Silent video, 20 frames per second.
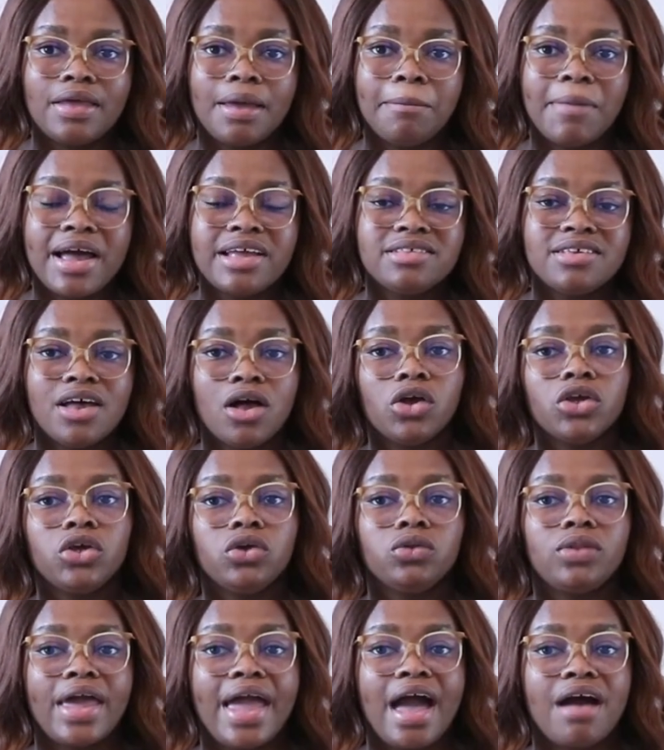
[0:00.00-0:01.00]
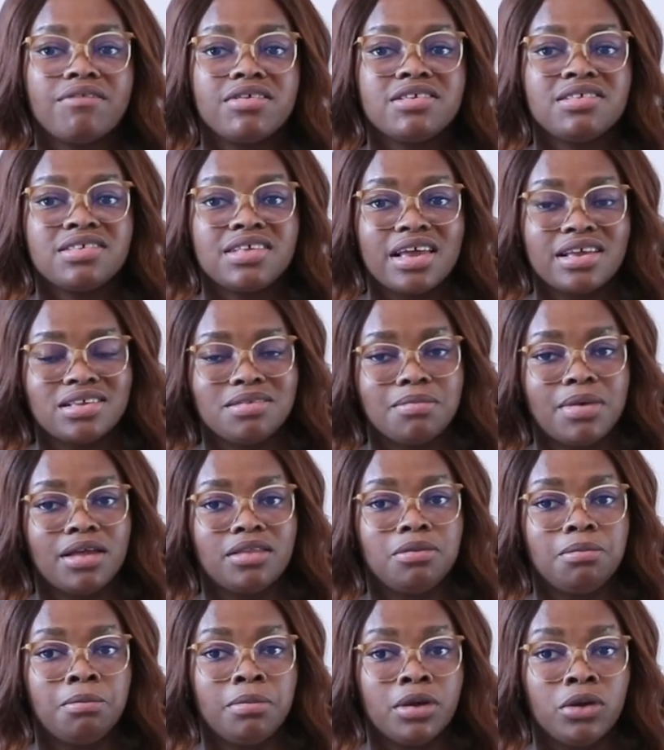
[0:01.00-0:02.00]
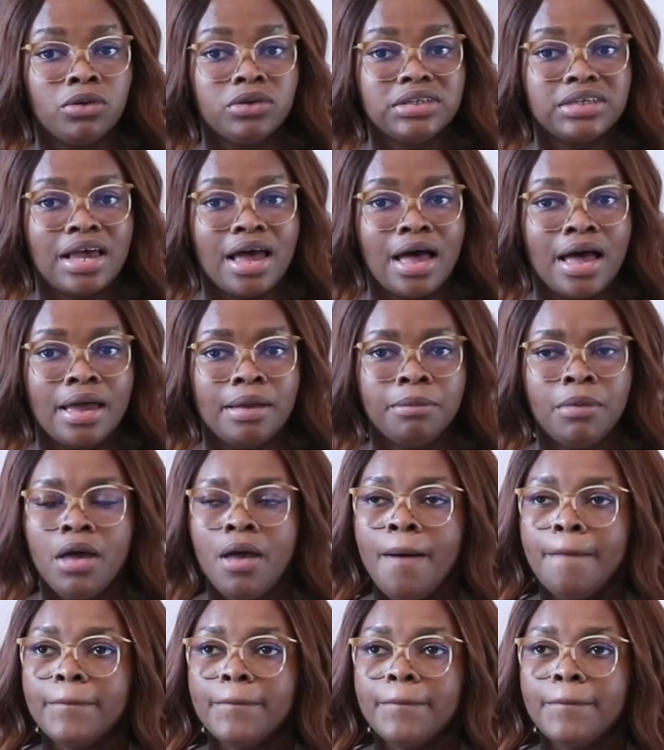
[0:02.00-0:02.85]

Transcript: they might tell you they have a 6-month build time,